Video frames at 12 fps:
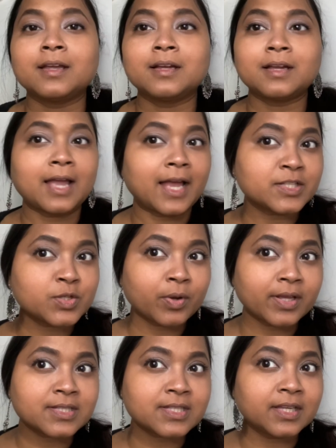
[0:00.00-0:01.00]
As you
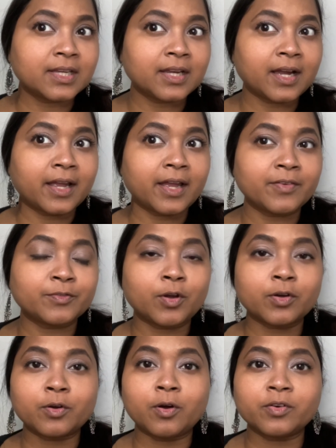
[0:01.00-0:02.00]
can see, I have
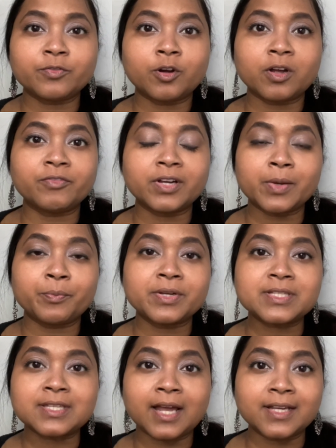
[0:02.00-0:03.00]
not gone for a very
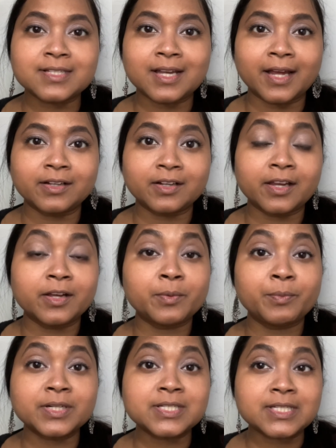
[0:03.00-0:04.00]
precise liner here,
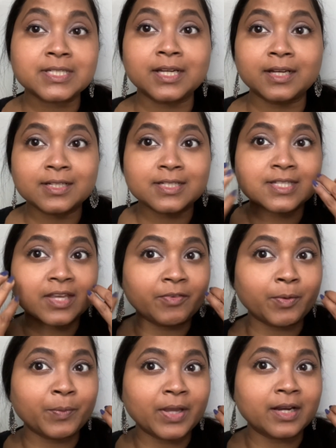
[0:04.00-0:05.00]
but still it is
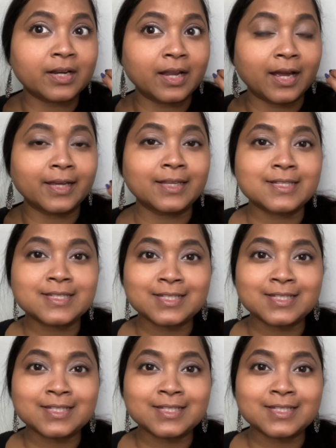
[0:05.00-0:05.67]
giving me a nice,